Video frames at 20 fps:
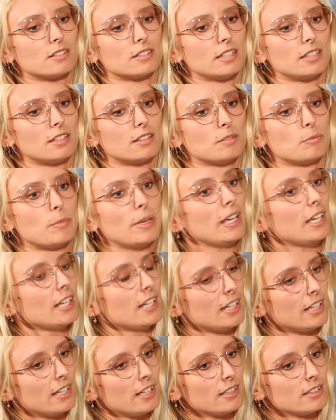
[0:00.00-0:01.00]
in the
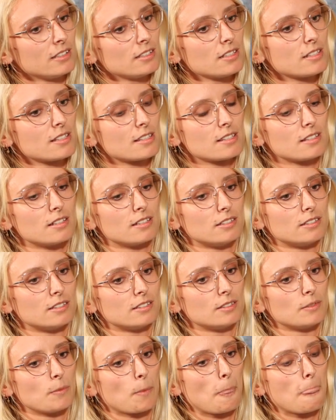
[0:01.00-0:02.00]
beginnings,
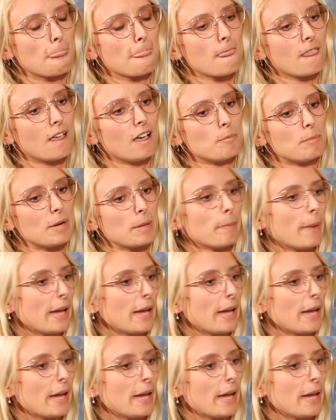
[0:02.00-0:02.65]
my